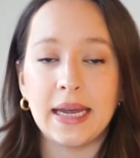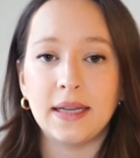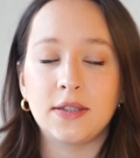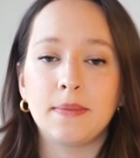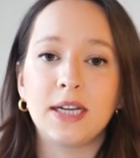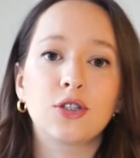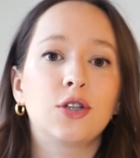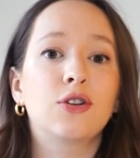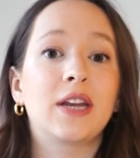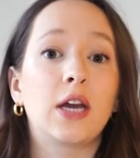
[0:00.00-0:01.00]
in to make sure
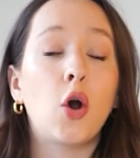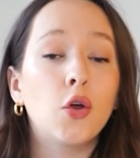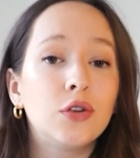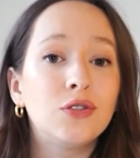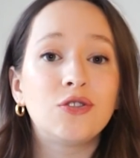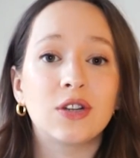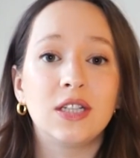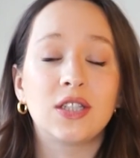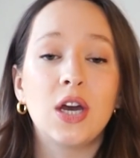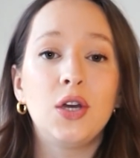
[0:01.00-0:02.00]
you're getting all the nutrients